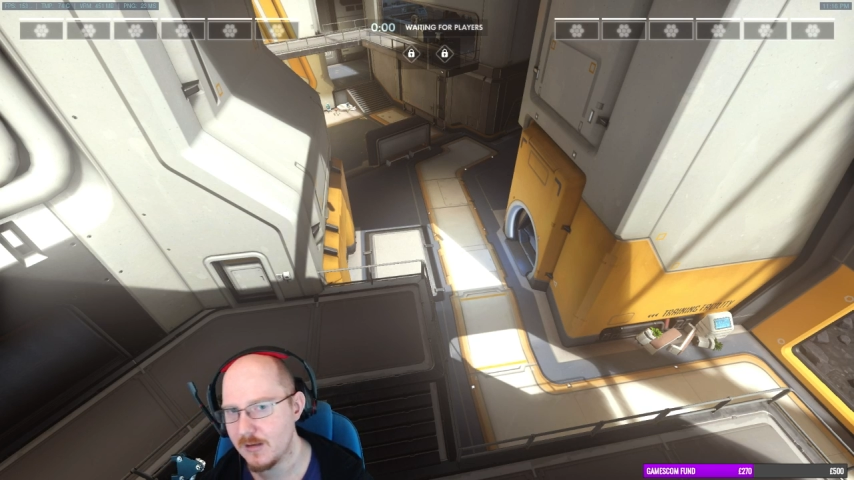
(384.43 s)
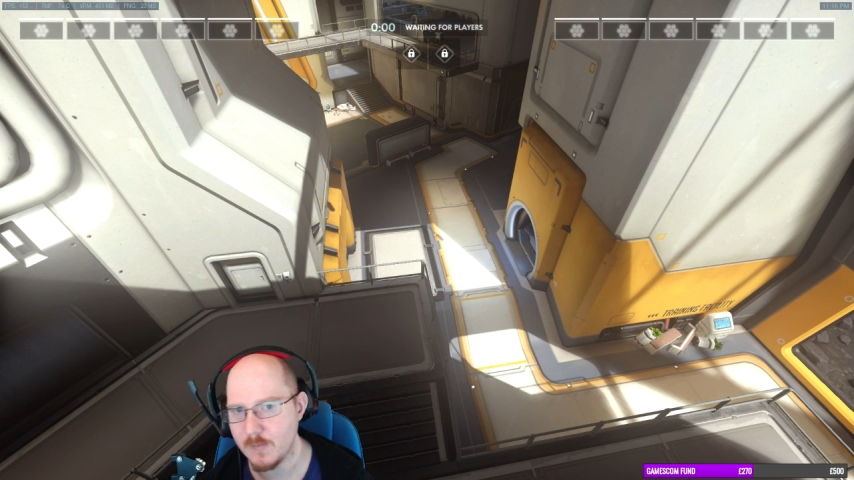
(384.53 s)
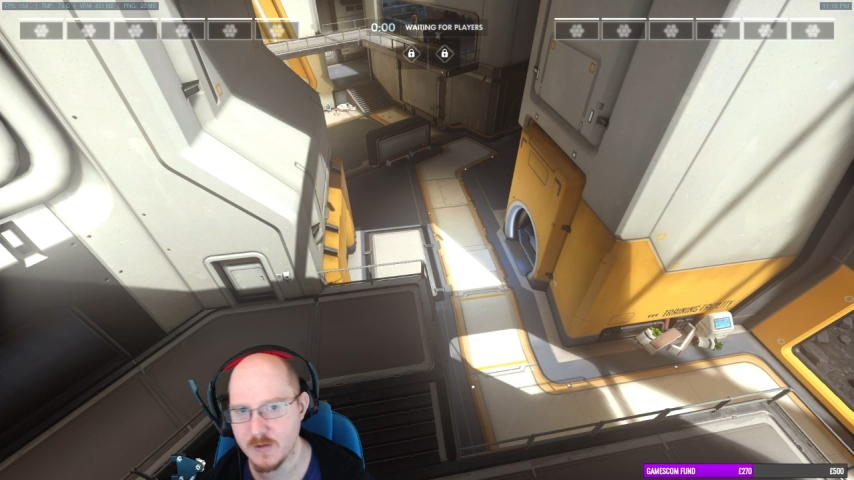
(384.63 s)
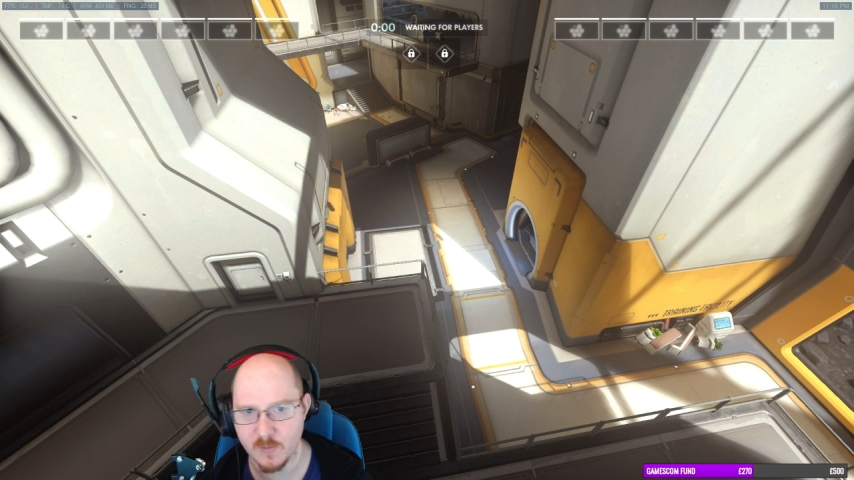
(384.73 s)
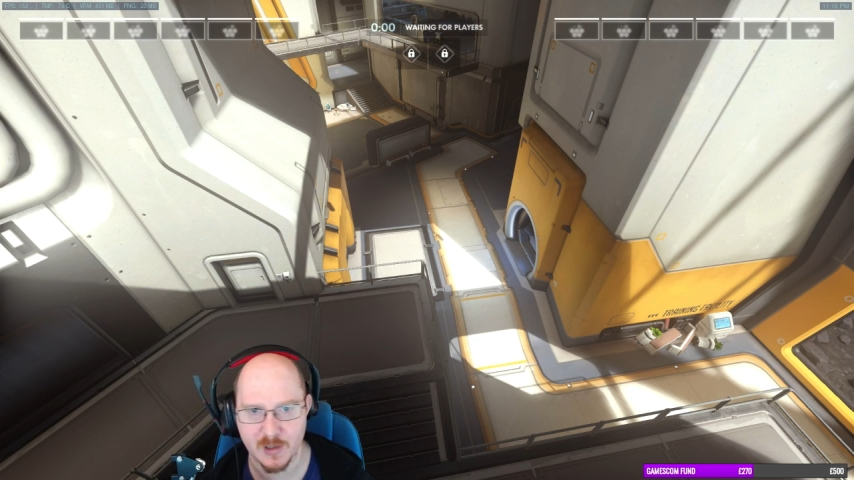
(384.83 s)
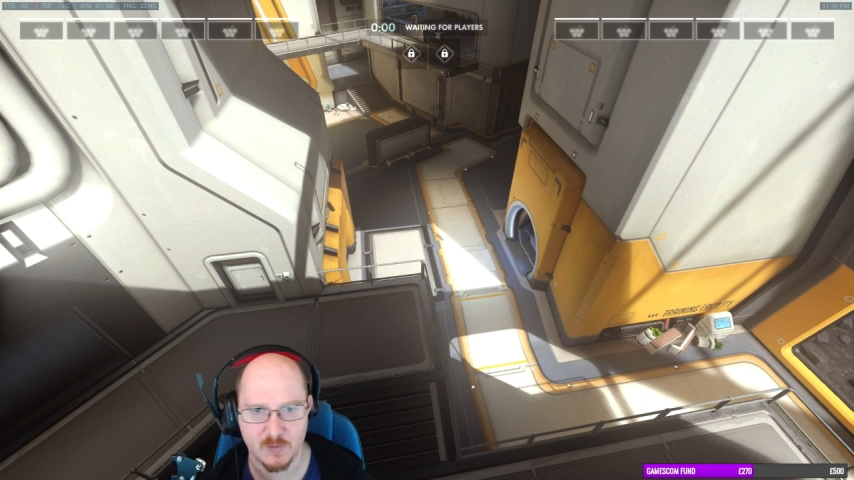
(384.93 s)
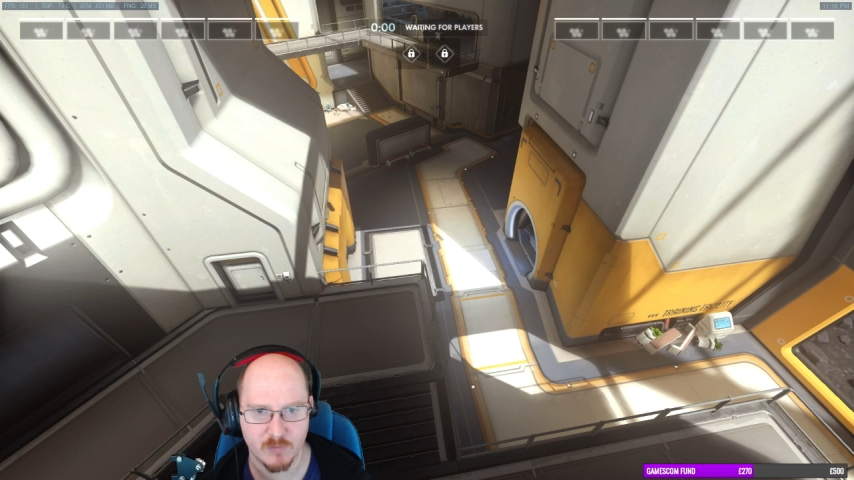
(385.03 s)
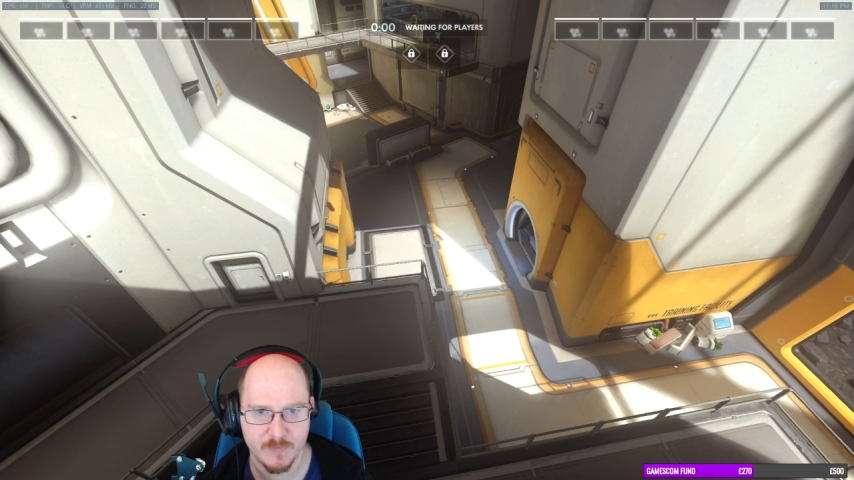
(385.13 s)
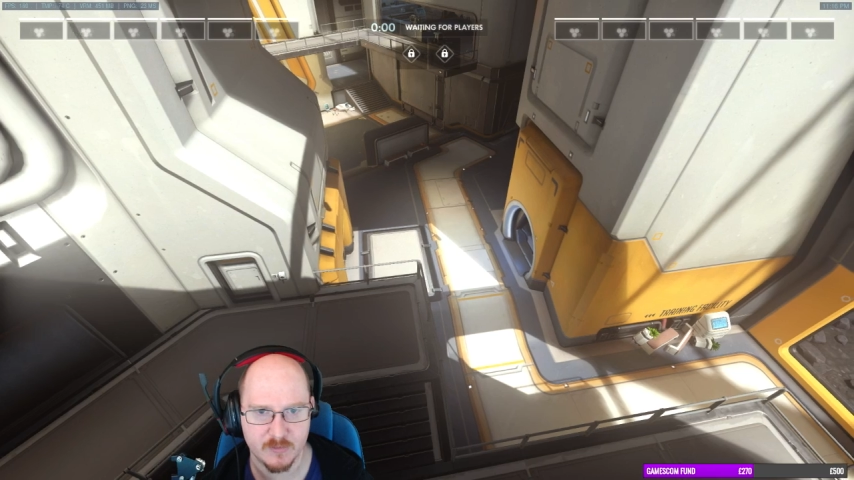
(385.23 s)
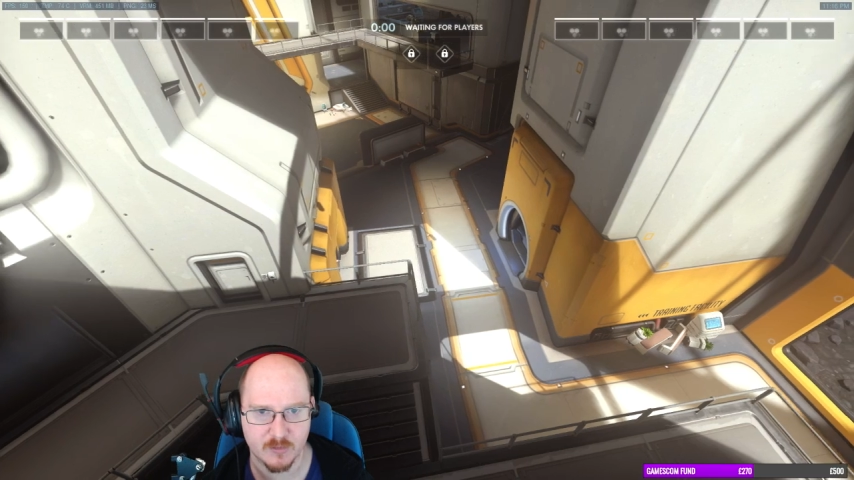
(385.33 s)
When you're playing
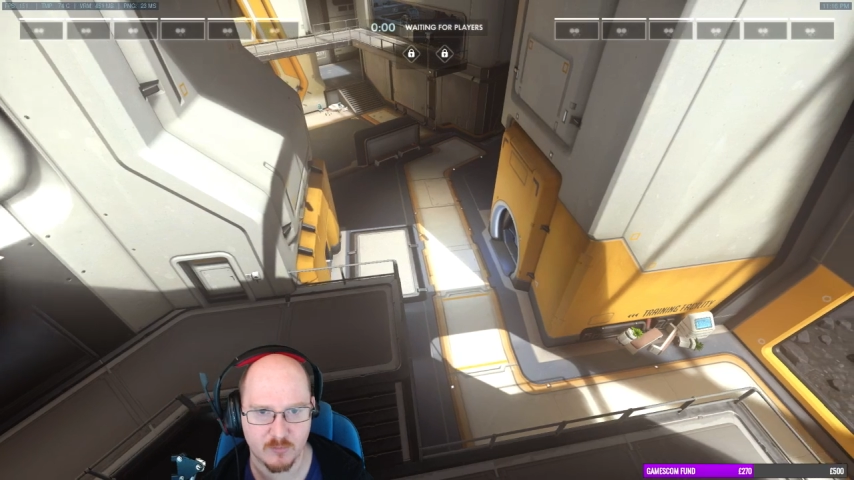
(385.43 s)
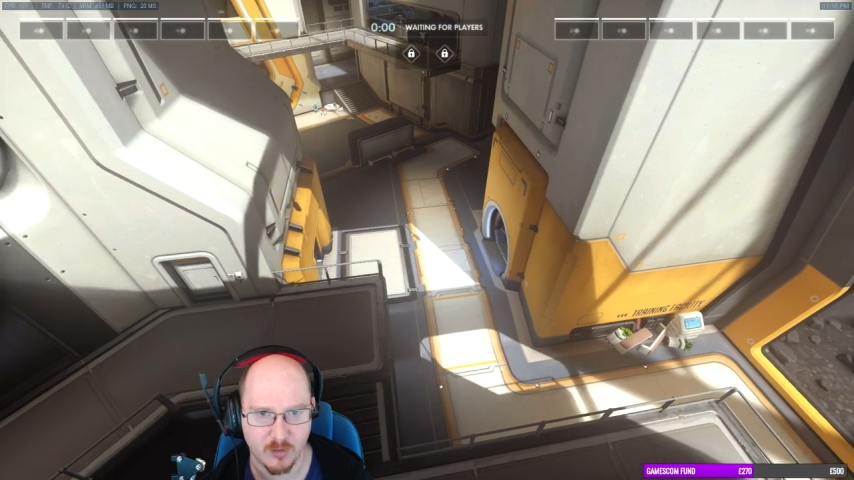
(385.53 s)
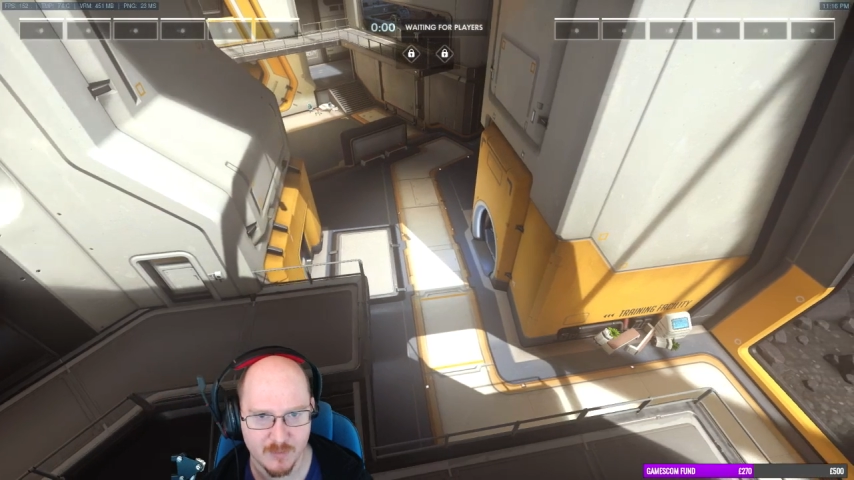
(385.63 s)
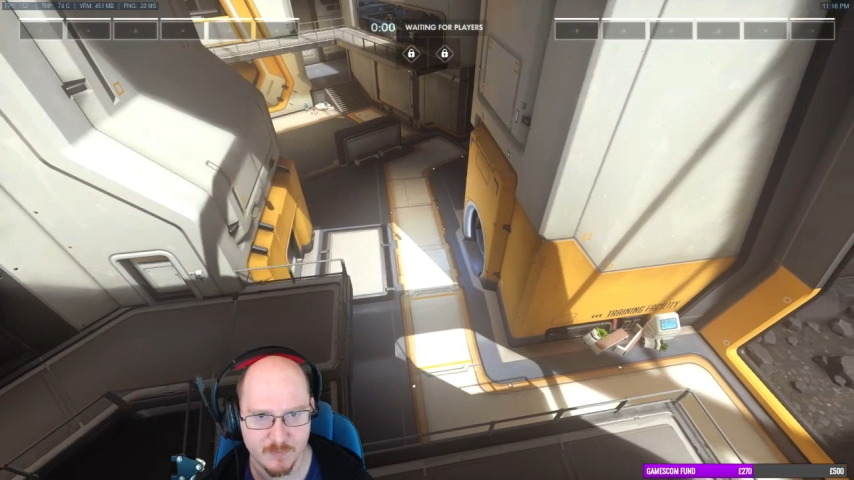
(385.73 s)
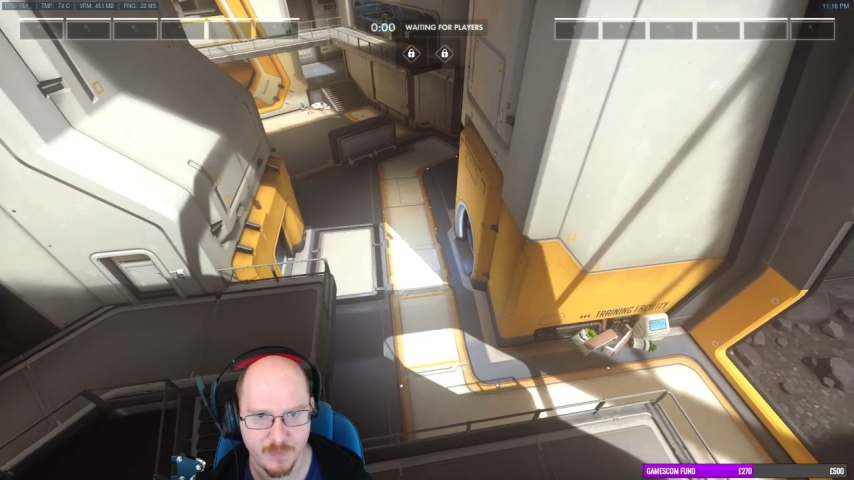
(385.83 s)
Reaper, just try and